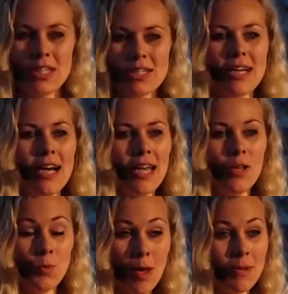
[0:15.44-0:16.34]

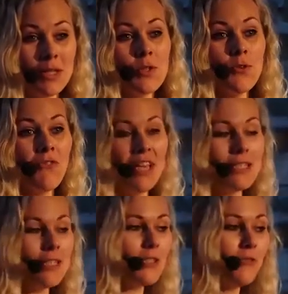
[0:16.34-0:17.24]
design web
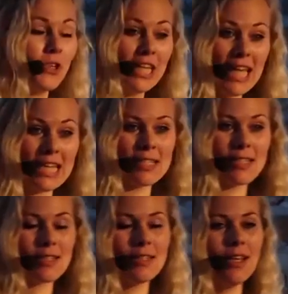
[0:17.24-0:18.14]
interfaces for
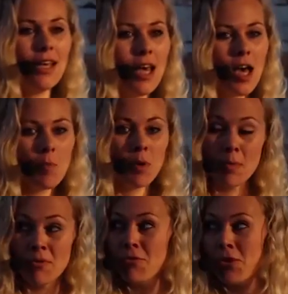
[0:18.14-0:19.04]
kids. But
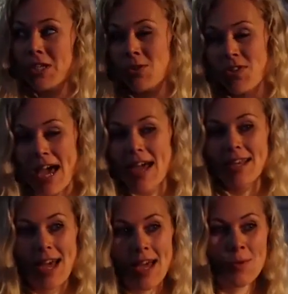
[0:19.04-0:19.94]
before I do
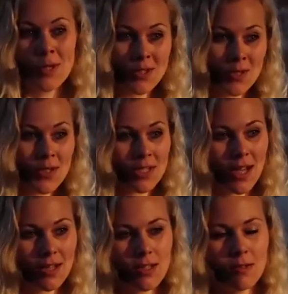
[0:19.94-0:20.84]
that, I want to
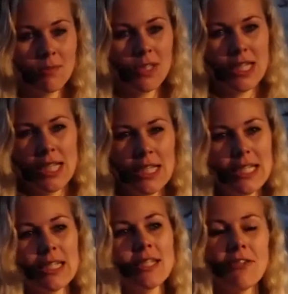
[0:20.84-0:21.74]
start somewhere a
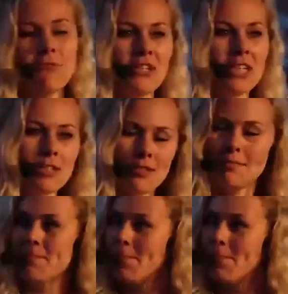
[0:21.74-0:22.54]
little different.